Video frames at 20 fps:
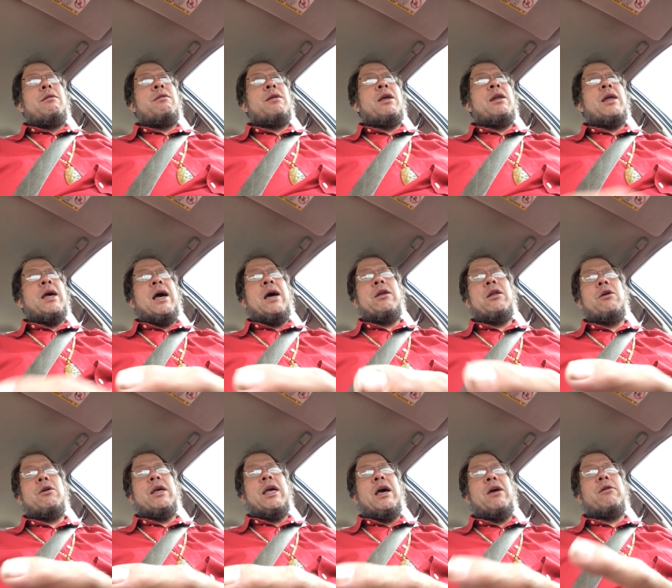then how do
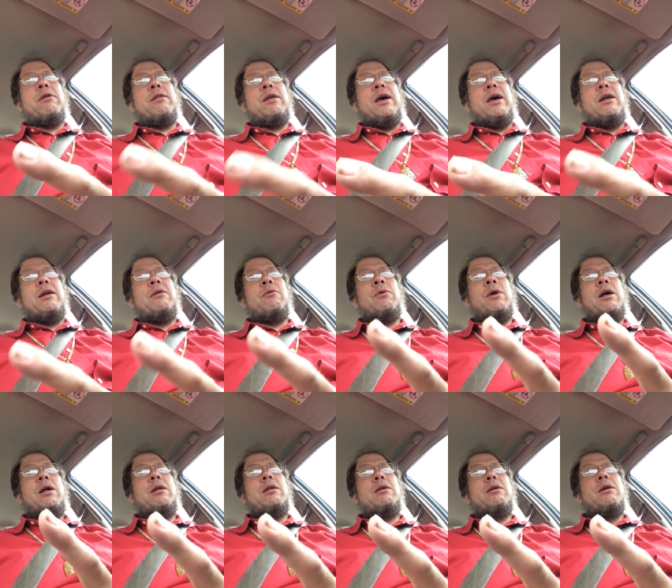you counter that?
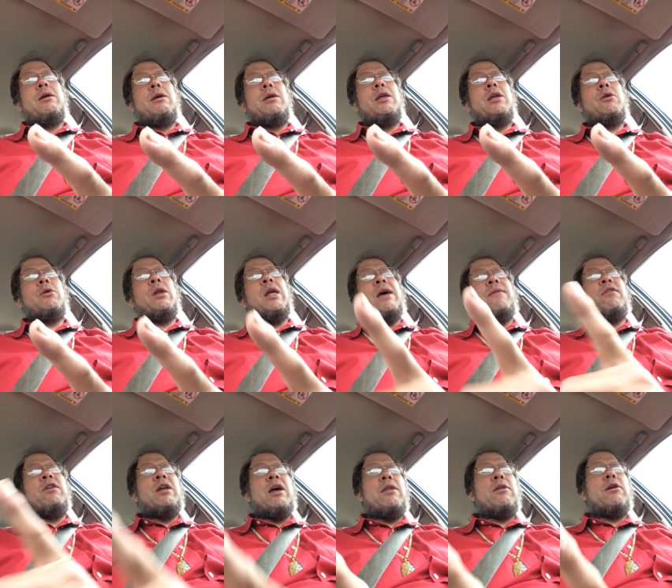Well, you could
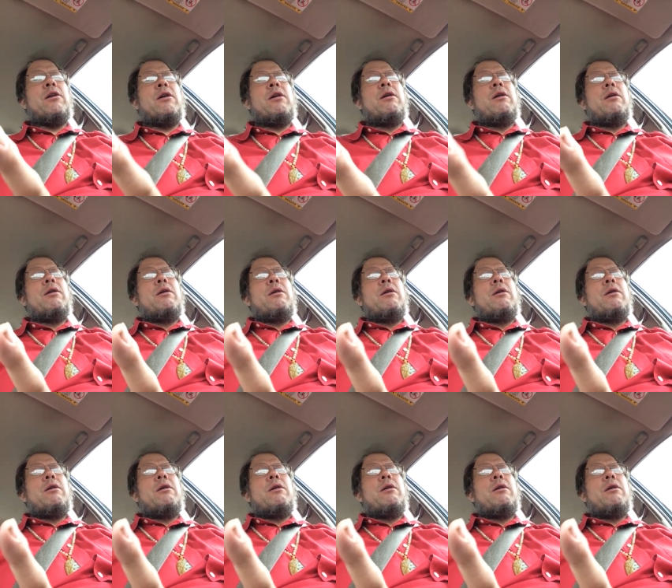have another,